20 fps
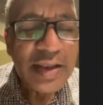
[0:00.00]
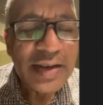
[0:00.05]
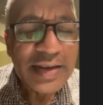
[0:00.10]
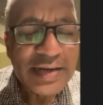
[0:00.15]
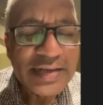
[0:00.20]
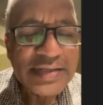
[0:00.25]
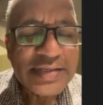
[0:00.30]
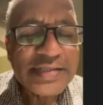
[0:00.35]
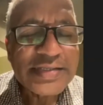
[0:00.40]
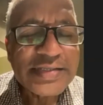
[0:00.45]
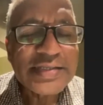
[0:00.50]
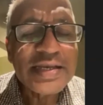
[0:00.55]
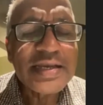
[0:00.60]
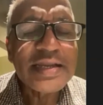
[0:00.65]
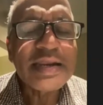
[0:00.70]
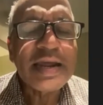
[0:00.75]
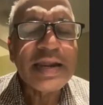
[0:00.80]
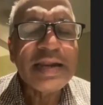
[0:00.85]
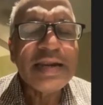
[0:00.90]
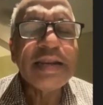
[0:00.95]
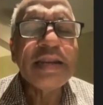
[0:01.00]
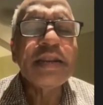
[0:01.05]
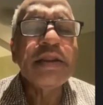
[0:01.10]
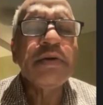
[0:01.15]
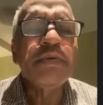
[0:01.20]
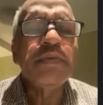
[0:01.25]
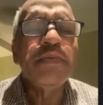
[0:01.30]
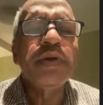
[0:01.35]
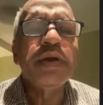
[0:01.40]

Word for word: let us say right now we